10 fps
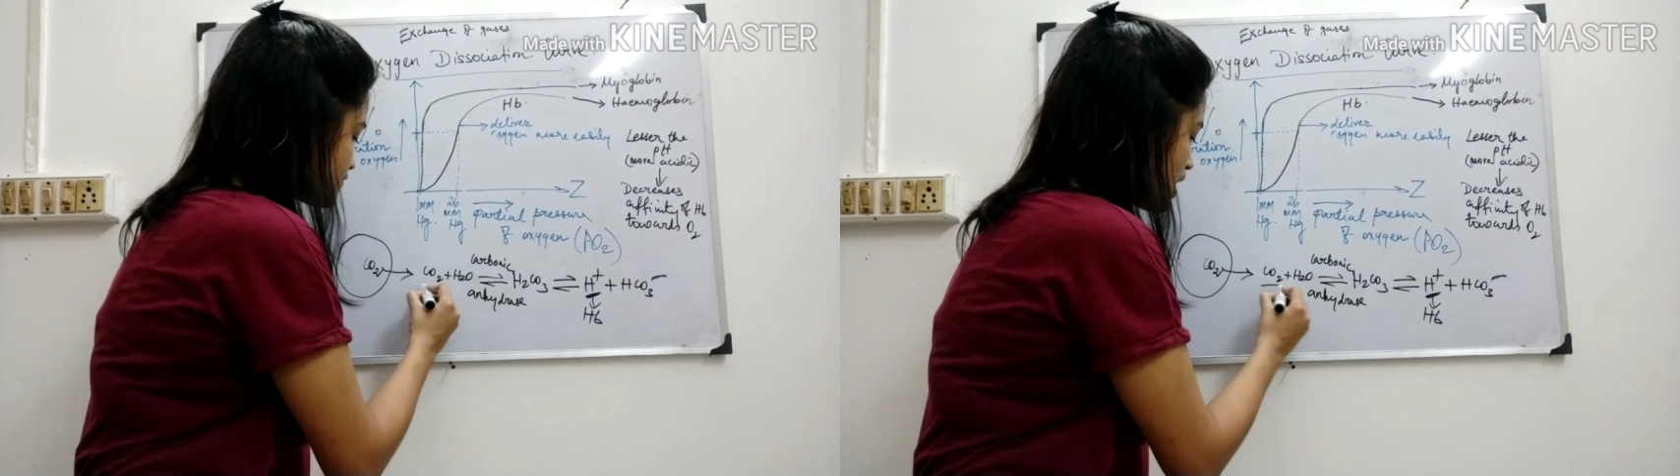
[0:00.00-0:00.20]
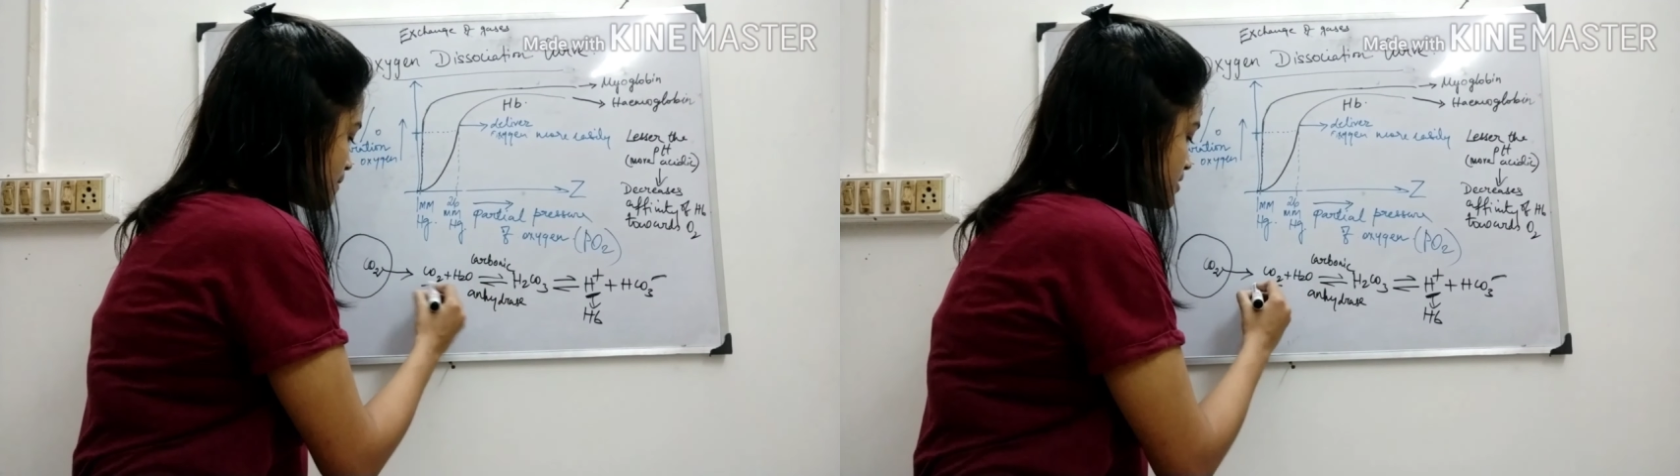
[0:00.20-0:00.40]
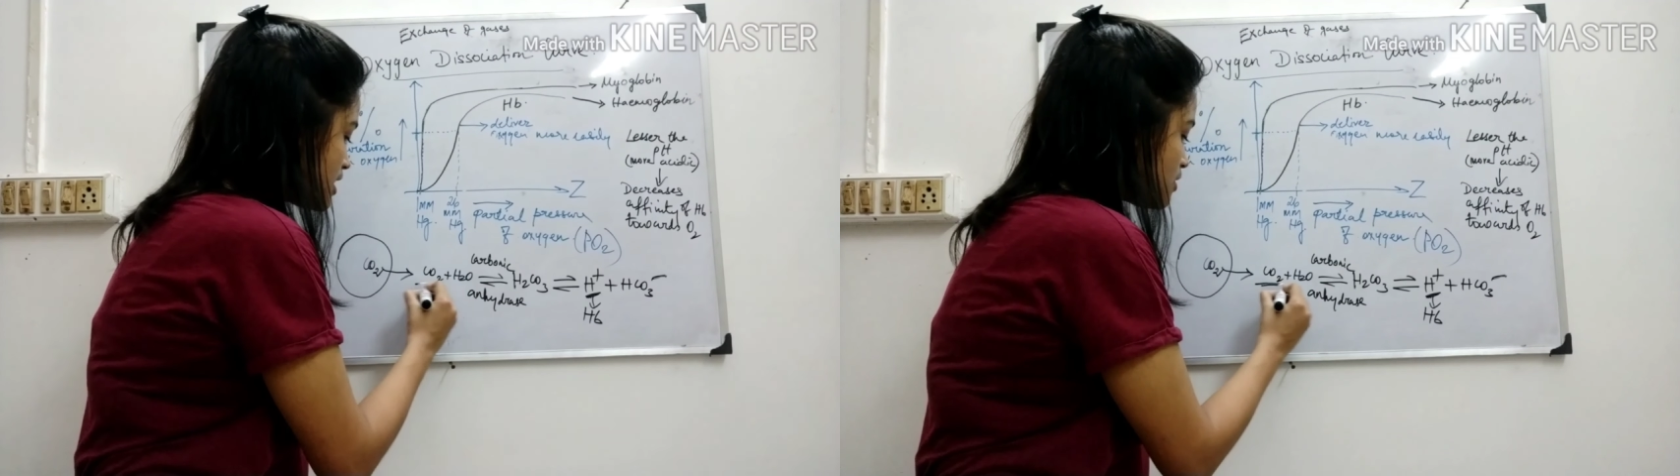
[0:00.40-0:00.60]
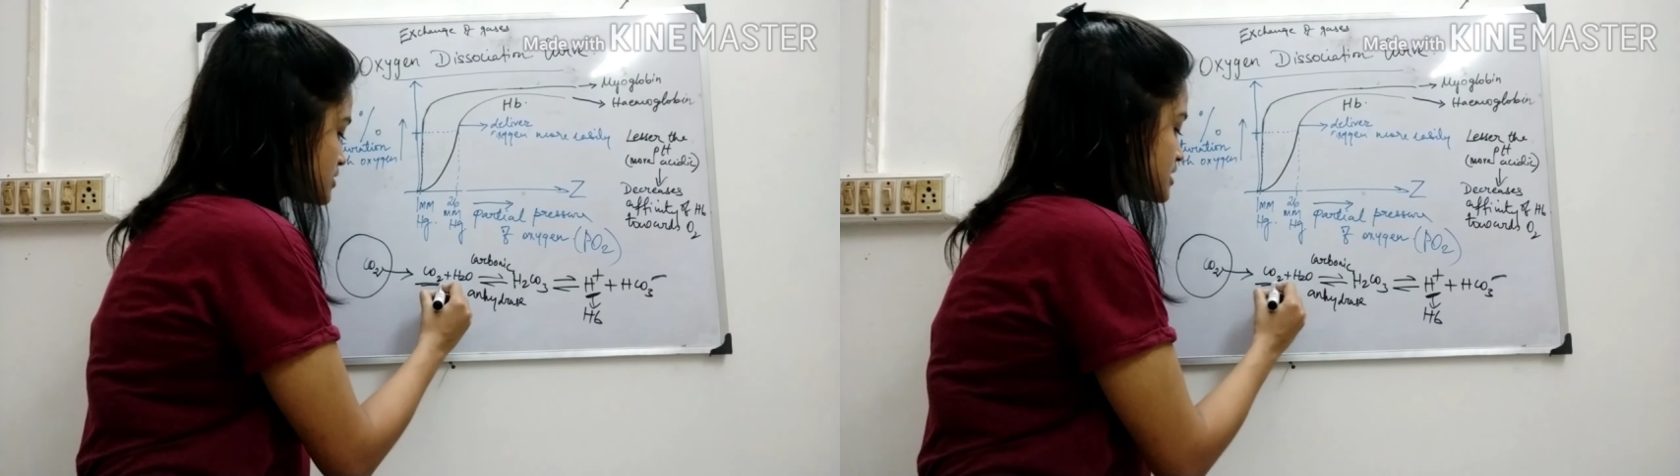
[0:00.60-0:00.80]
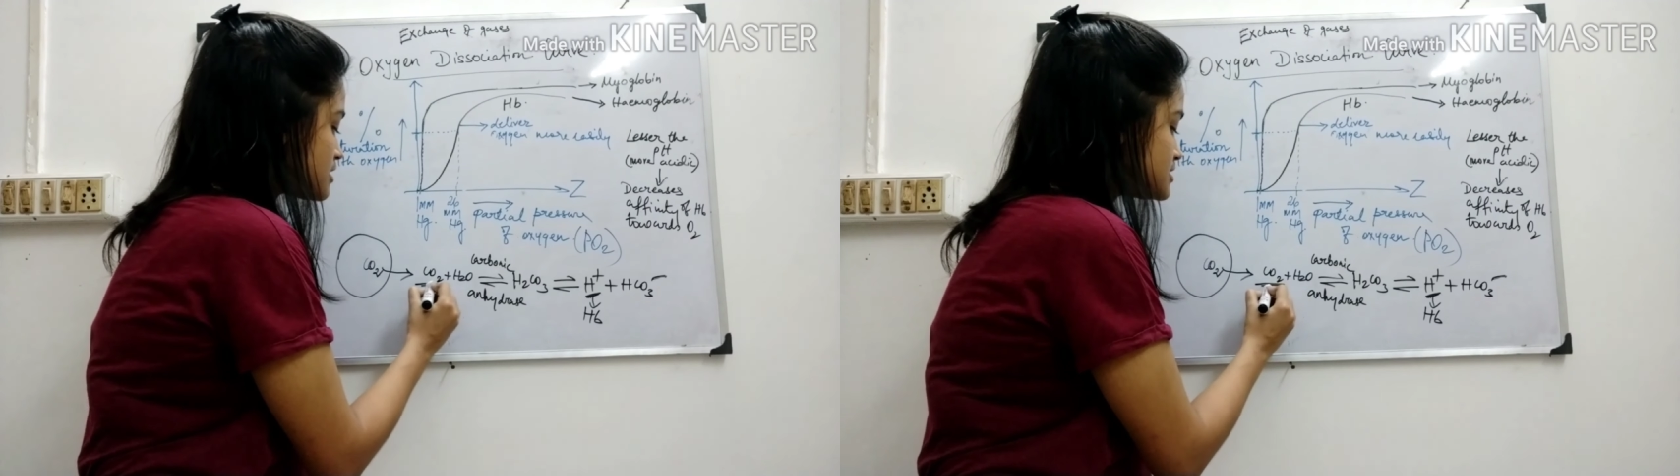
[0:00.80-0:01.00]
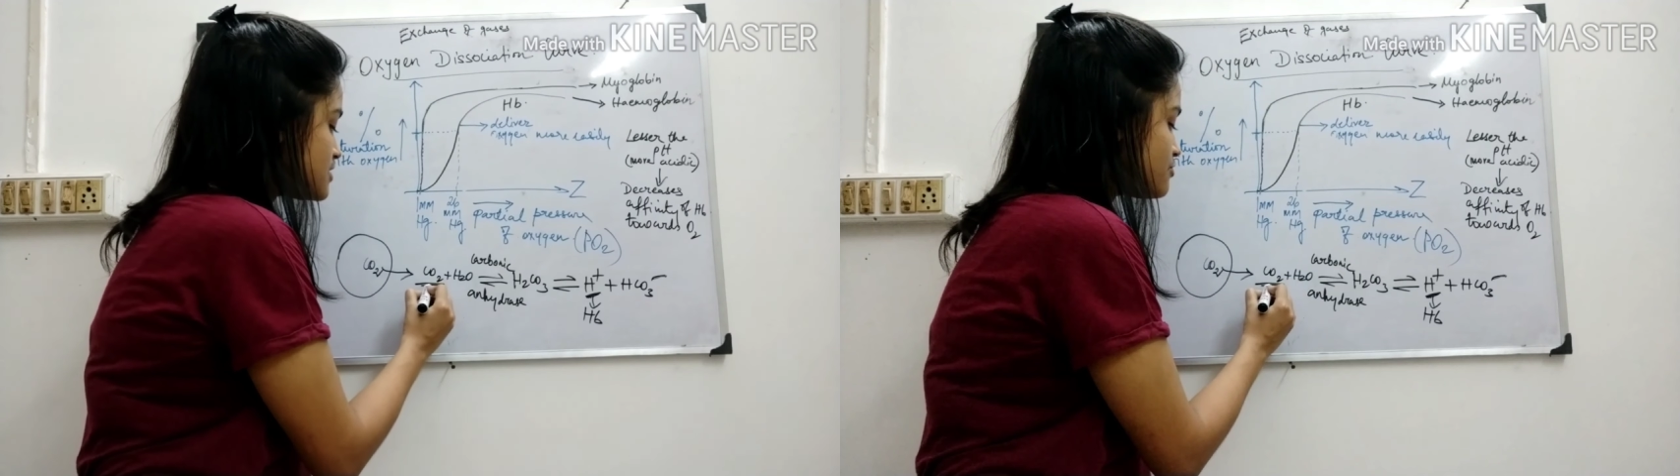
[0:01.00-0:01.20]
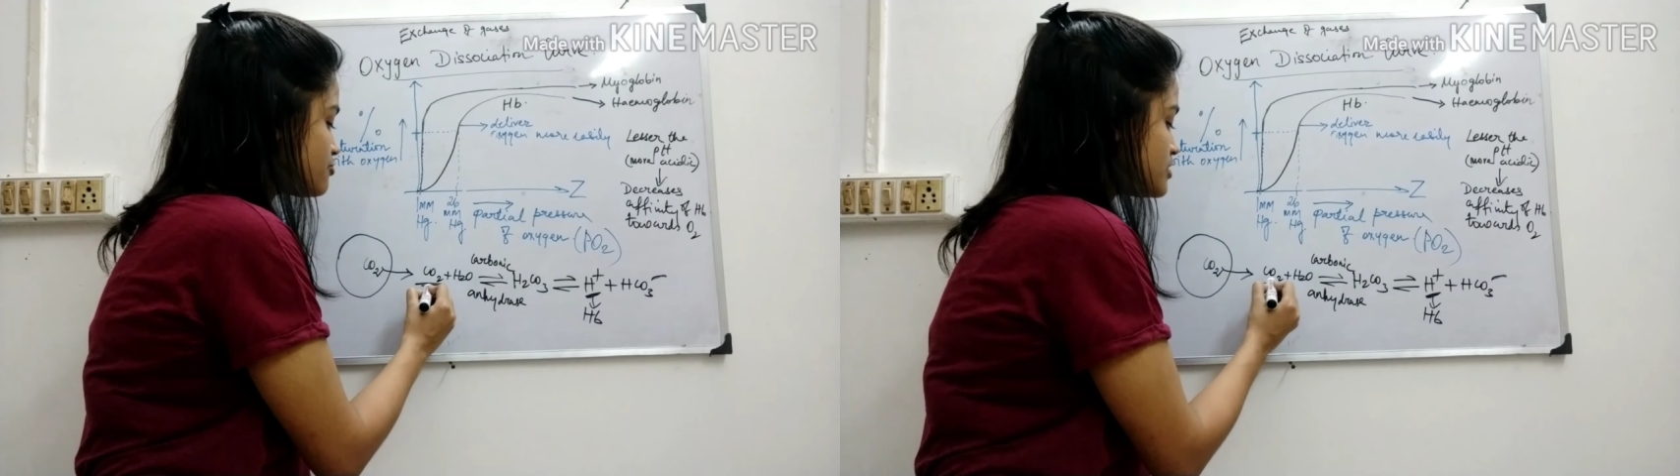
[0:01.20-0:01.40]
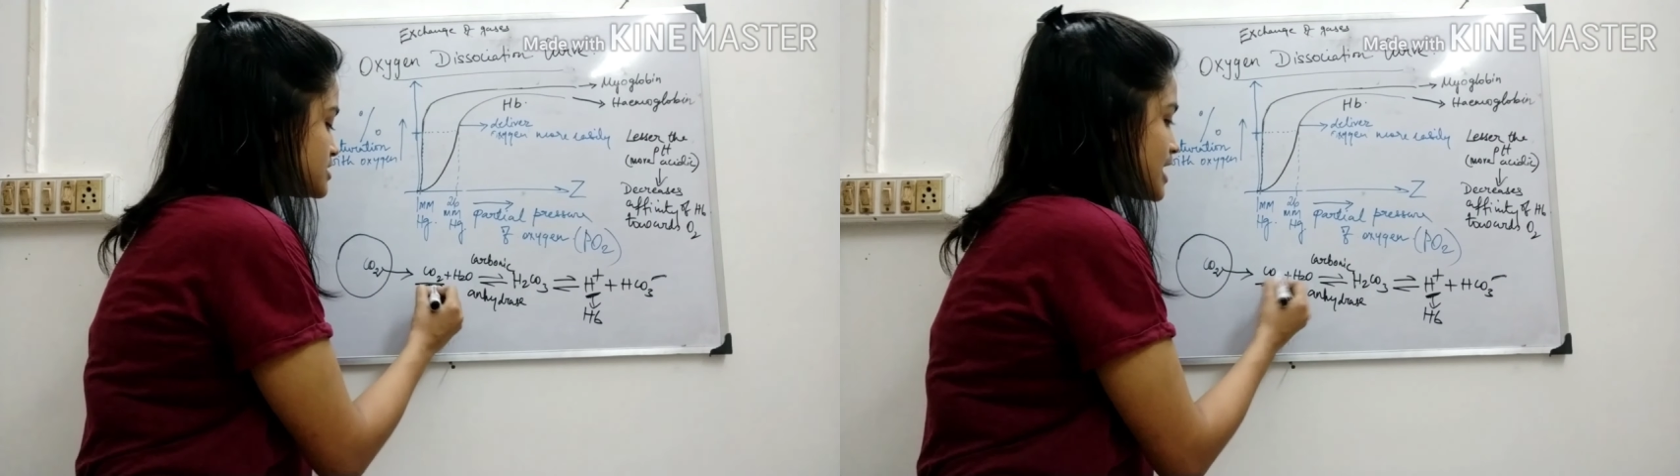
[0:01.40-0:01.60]
carbon dioxide
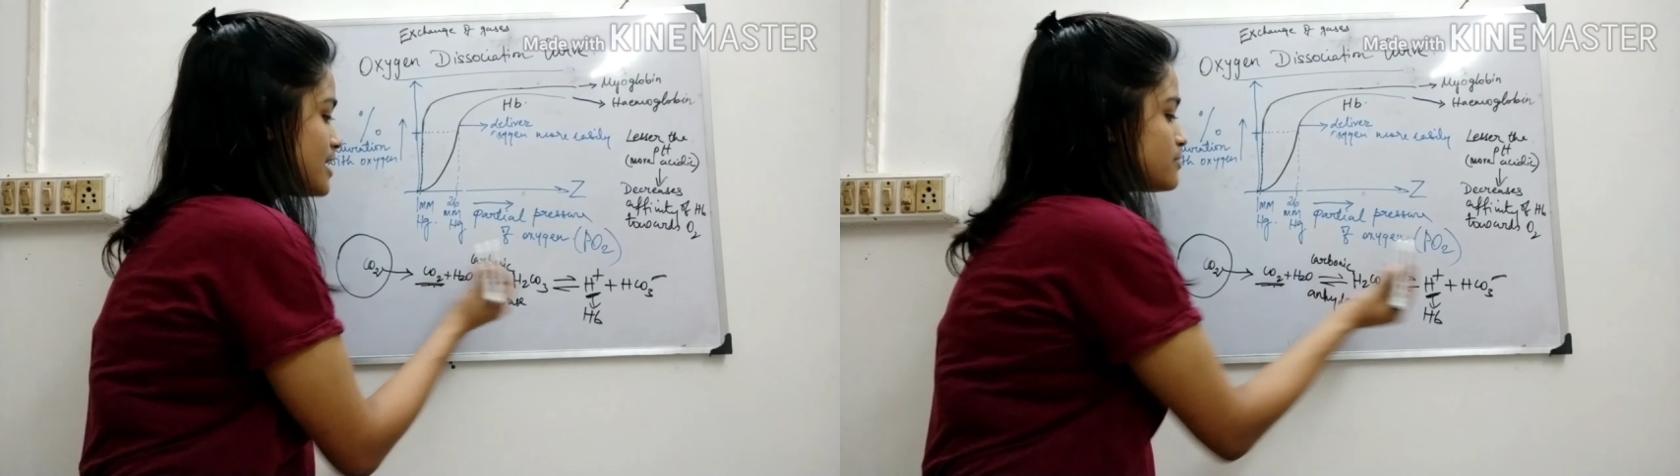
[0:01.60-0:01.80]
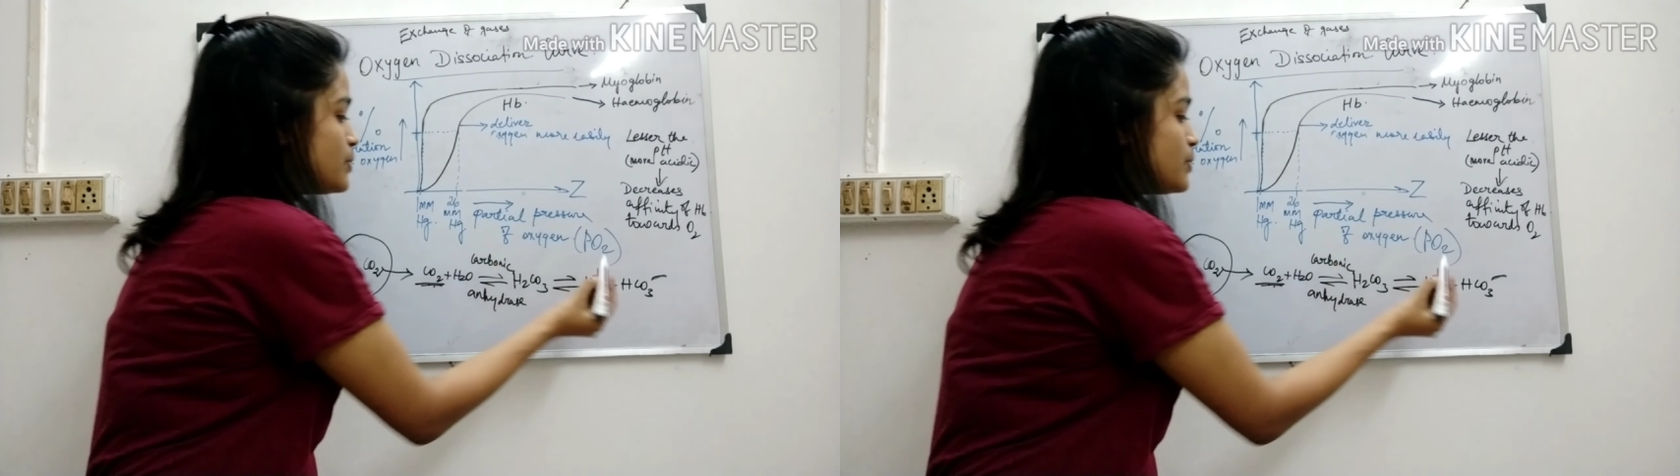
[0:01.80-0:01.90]
concentration is high,